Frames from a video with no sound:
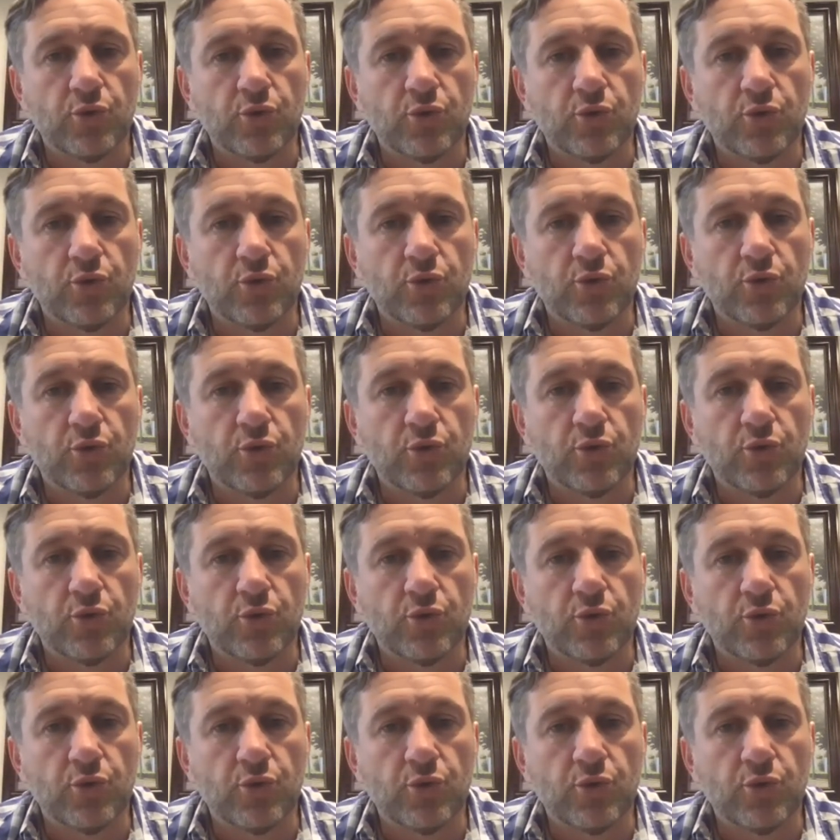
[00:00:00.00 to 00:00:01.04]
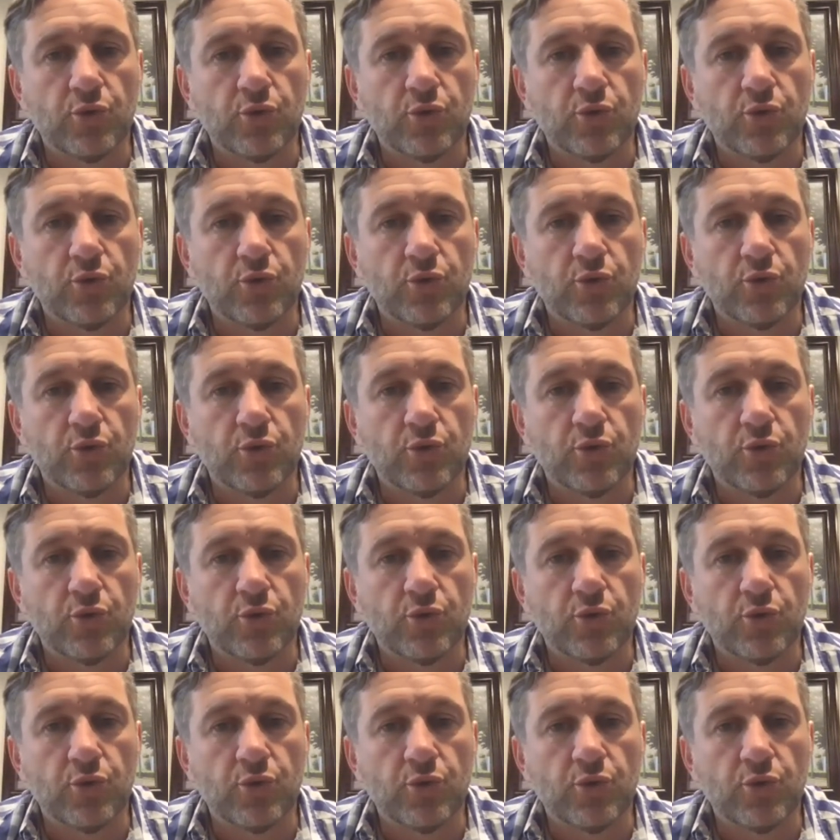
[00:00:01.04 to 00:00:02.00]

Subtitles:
I don't believe they're accurate.